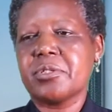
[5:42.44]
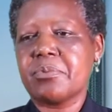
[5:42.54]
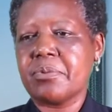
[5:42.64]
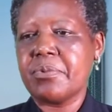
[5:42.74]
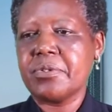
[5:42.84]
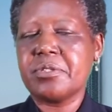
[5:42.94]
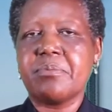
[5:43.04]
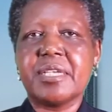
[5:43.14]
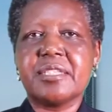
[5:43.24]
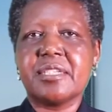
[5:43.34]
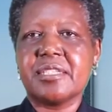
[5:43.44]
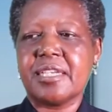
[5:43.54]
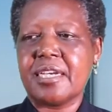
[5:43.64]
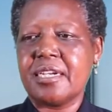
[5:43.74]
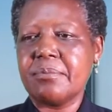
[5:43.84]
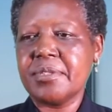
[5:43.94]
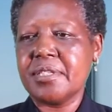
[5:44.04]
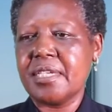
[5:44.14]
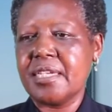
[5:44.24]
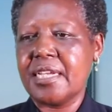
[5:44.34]
was proposed by Stacey
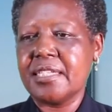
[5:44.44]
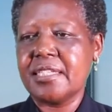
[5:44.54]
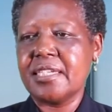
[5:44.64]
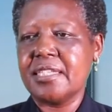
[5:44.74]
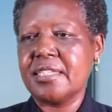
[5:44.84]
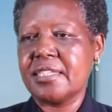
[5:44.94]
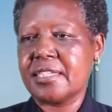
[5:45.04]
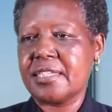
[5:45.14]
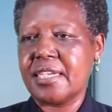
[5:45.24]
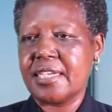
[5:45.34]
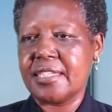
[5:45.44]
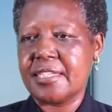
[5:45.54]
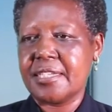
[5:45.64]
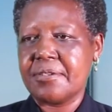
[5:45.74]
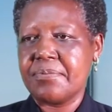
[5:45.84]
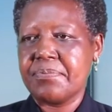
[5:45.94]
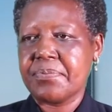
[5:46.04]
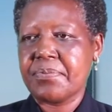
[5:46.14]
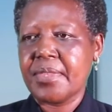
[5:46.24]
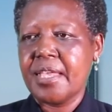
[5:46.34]
Adams in 1968.
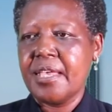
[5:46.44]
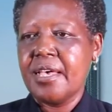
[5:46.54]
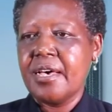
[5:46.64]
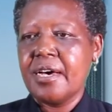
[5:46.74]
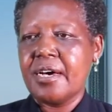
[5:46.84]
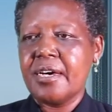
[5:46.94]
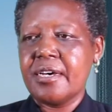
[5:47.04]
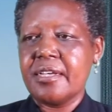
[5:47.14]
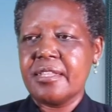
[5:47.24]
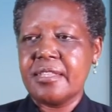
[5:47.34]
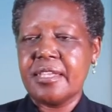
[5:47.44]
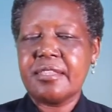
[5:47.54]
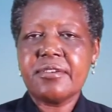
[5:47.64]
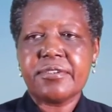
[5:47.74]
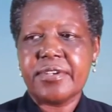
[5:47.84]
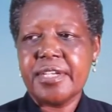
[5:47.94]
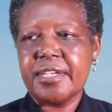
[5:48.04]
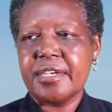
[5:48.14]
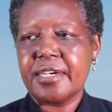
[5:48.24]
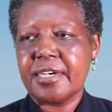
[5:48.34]
The theory
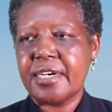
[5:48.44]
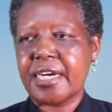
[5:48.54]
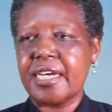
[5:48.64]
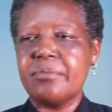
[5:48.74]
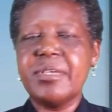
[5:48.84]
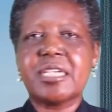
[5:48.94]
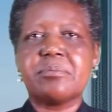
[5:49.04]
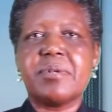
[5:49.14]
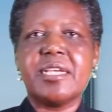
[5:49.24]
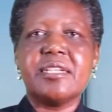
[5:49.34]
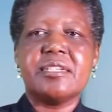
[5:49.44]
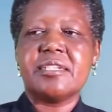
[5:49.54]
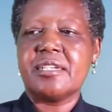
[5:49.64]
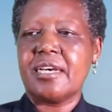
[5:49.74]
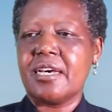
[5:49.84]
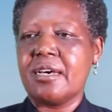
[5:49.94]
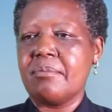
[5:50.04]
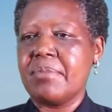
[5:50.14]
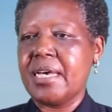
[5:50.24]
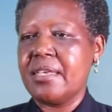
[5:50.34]
can be explained
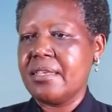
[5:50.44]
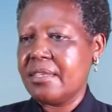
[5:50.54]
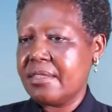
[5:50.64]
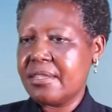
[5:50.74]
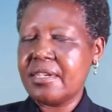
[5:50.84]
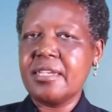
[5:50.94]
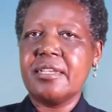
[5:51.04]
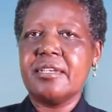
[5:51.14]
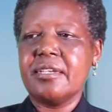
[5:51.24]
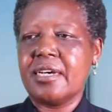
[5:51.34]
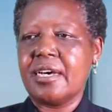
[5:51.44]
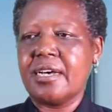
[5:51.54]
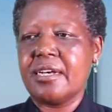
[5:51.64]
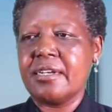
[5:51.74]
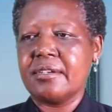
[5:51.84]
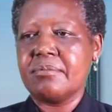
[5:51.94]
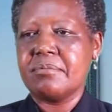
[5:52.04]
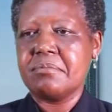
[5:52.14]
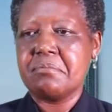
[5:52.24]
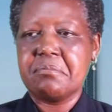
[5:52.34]
by three
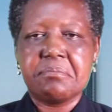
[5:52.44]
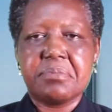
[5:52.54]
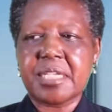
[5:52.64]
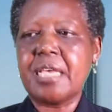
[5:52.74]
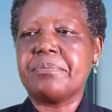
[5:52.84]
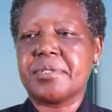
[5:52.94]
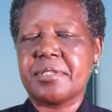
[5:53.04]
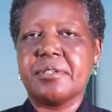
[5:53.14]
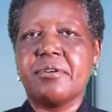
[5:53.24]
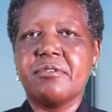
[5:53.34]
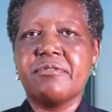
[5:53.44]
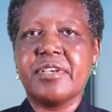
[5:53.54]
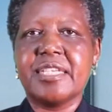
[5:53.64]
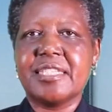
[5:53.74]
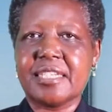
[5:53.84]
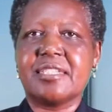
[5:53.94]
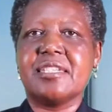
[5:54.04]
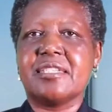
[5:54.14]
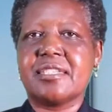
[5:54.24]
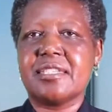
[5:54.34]
types of
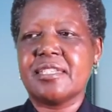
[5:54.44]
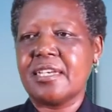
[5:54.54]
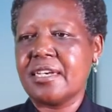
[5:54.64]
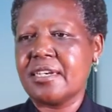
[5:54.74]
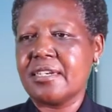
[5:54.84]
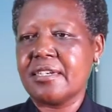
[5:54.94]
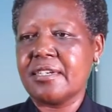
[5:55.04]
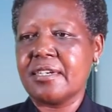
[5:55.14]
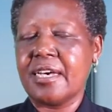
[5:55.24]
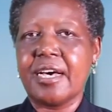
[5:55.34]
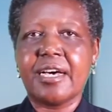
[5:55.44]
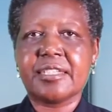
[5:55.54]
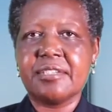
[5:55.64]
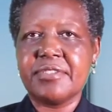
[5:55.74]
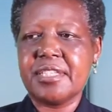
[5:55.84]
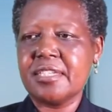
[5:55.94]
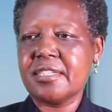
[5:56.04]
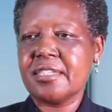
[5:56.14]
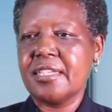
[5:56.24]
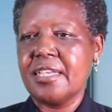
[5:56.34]
justice
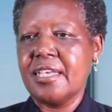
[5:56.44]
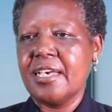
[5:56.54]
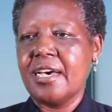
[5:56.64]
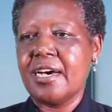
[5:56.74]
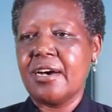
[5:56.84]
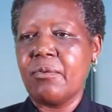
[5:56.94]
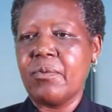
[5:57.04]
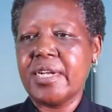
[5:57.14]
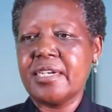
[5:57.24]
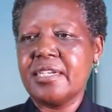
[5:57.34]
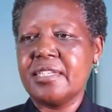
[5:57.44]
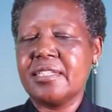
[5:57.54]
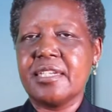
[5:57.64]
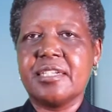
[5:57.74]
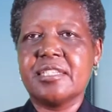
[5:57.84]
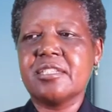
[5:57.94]
activities. One is the